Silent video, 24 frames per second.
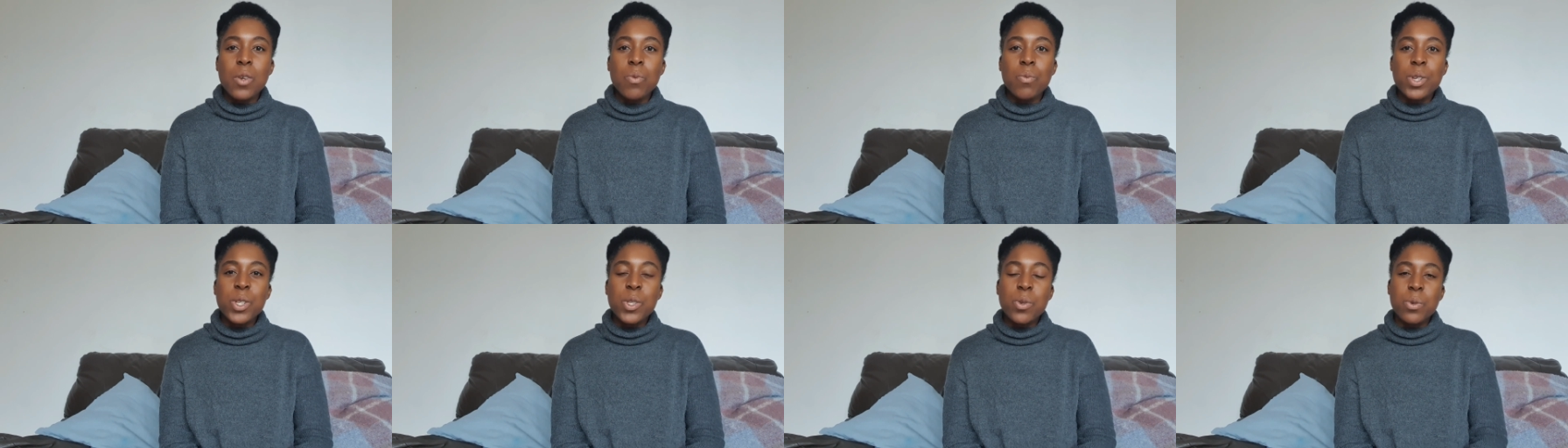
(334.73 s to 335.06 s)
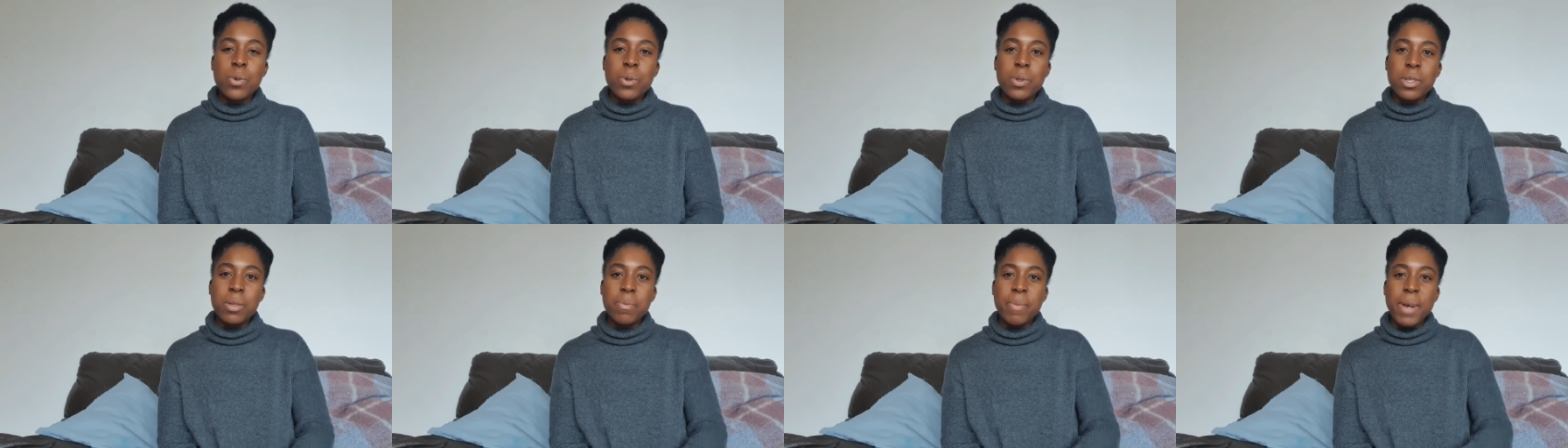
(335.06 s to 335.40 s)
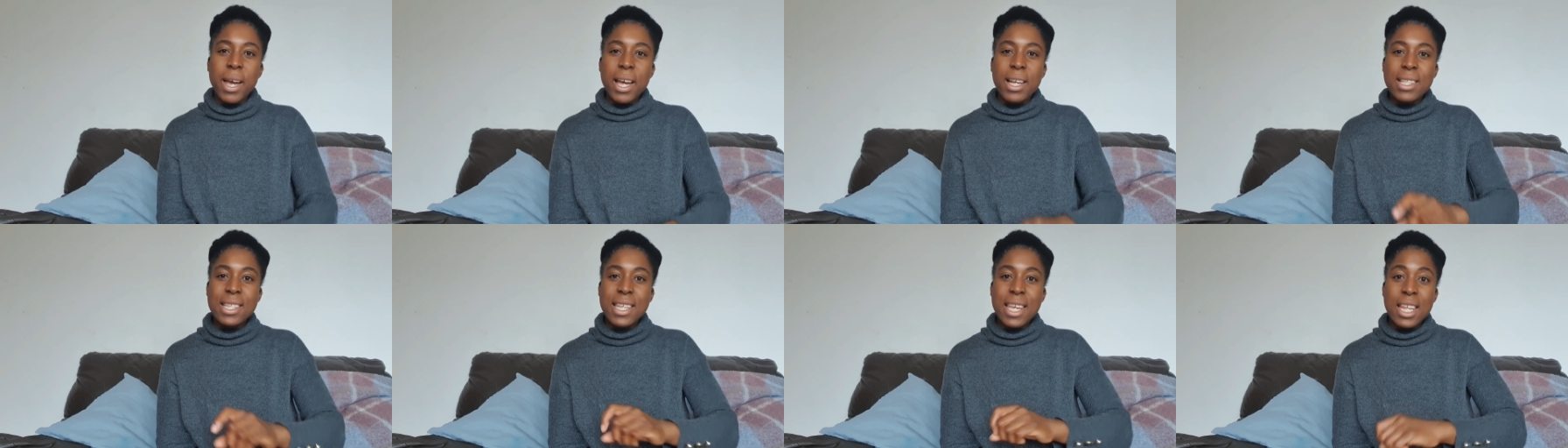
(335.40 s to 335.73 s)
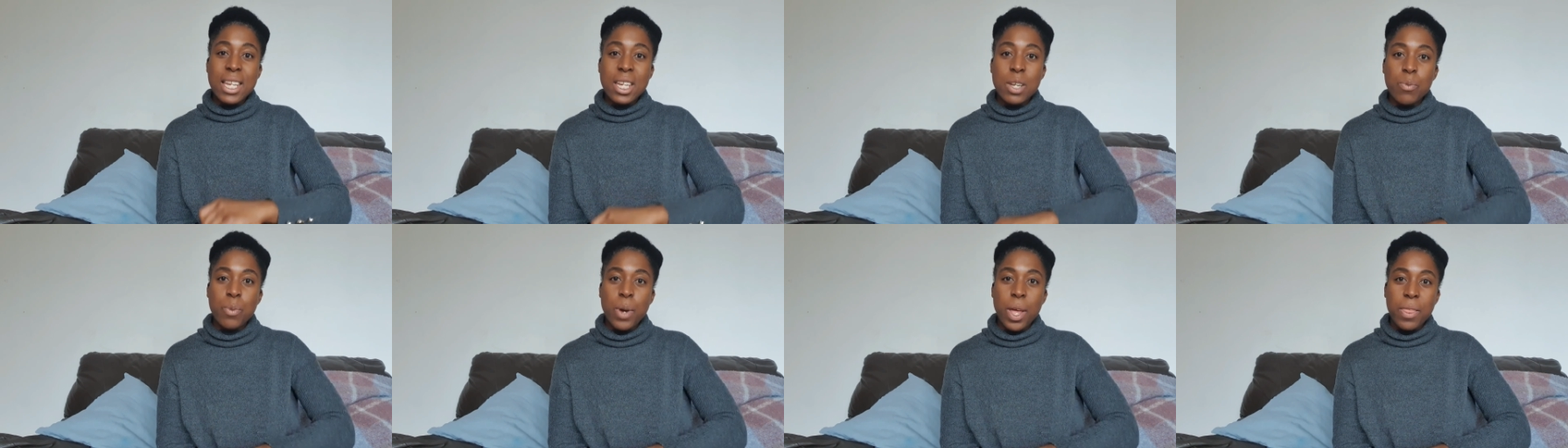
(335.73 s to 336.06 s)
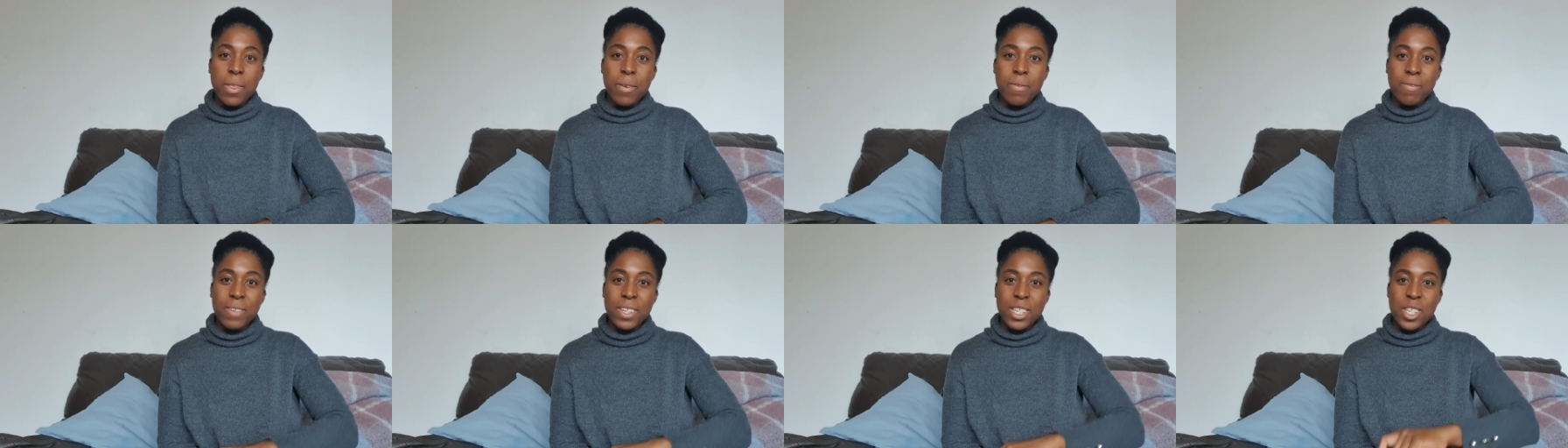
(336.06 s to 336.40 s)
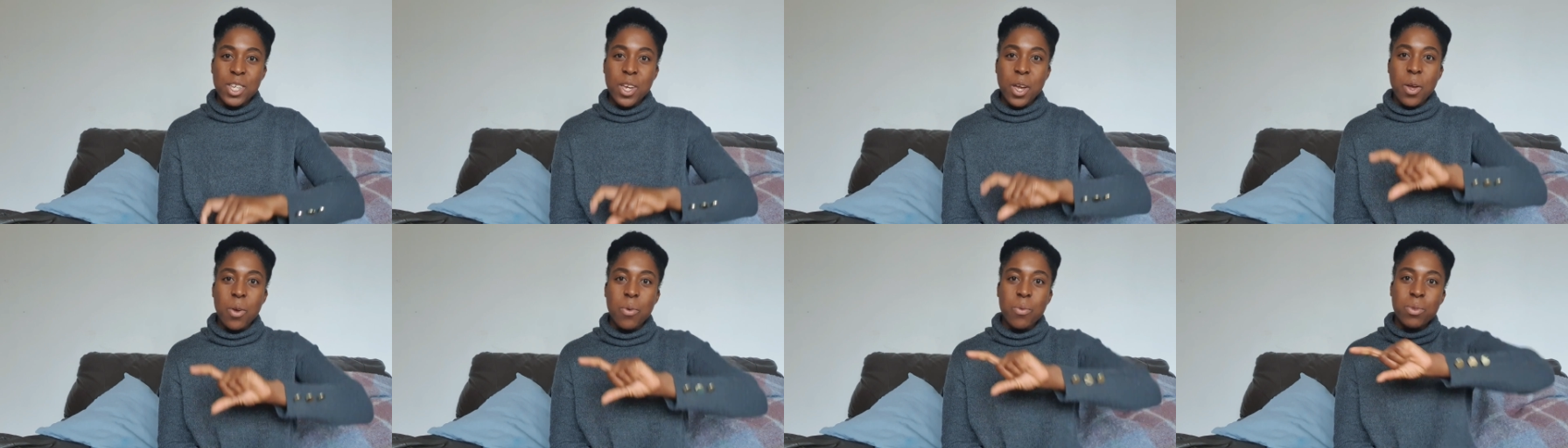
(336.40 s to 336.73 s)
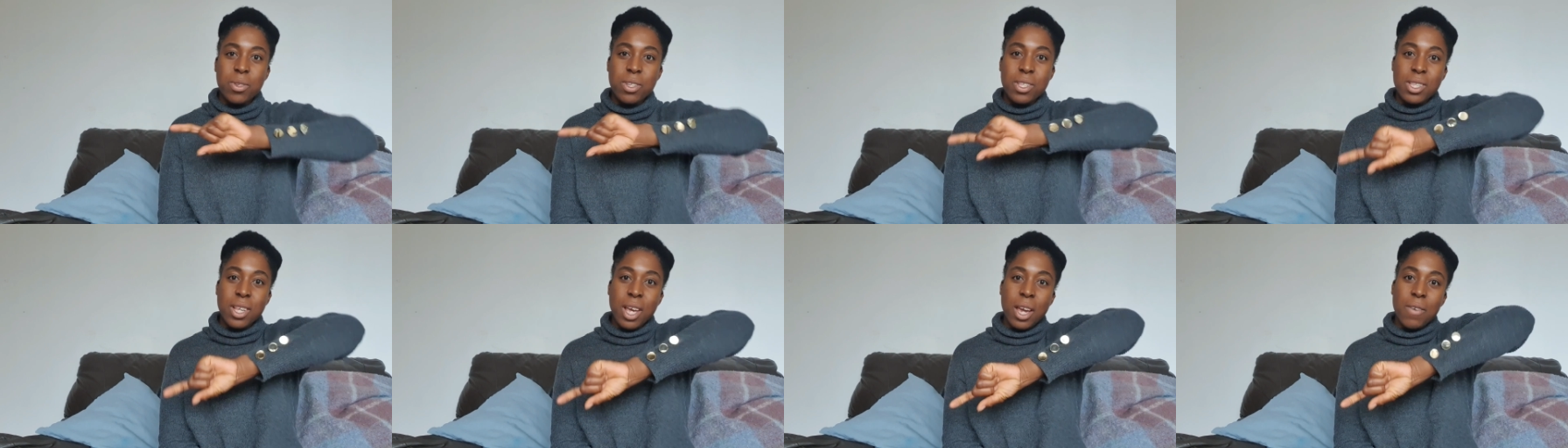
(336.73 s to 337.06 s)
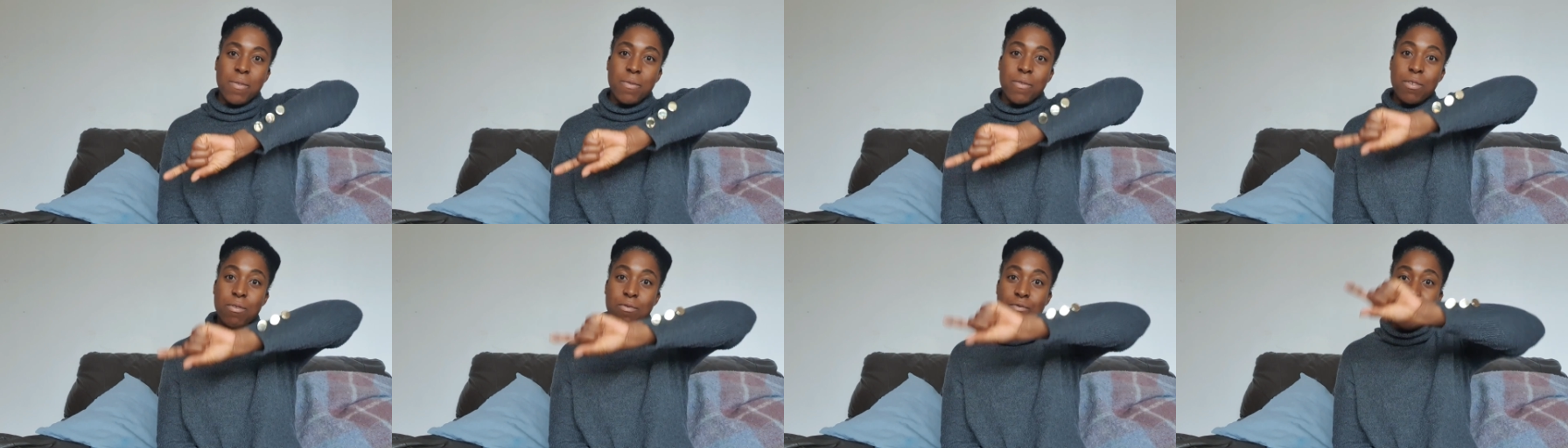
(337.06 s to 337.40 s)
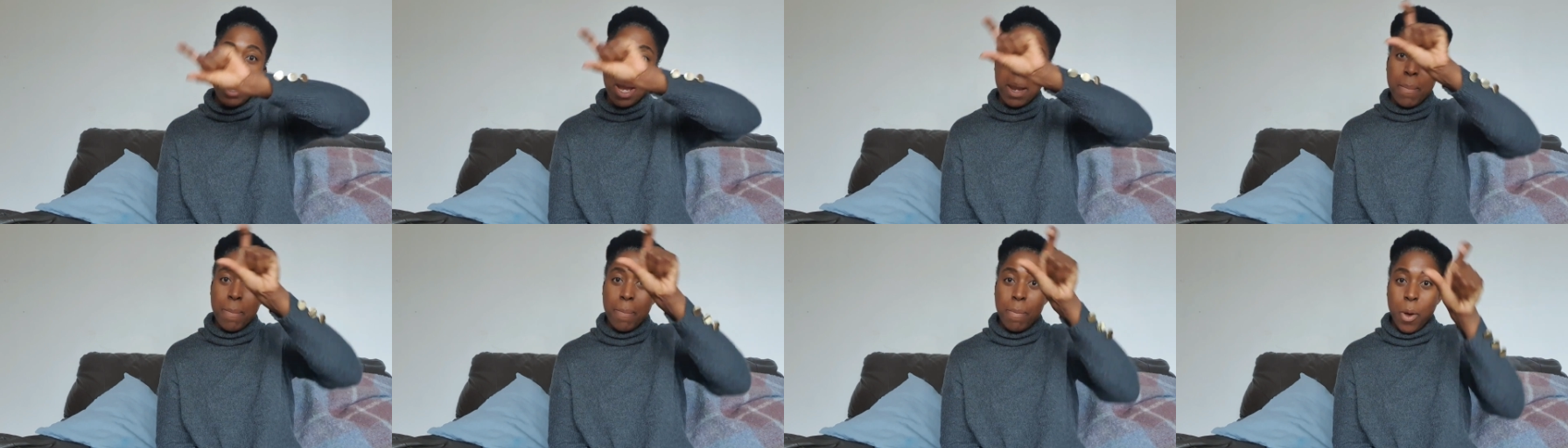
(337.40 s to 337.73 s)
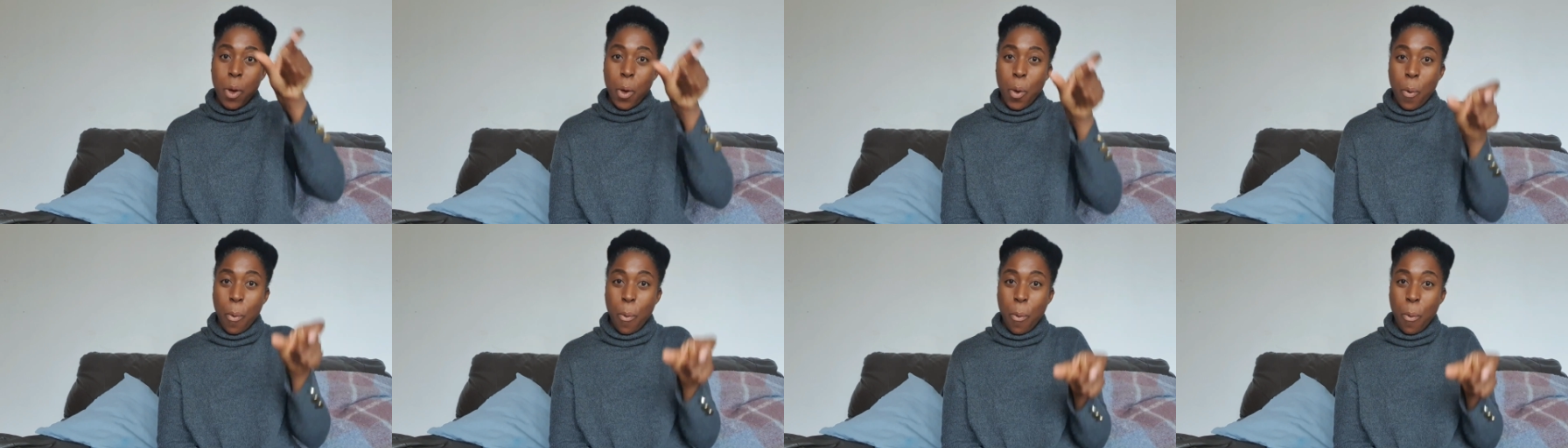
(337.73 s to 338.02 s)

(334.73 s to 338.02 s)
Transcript: we talked about it in the weather video, the sign for rainbow.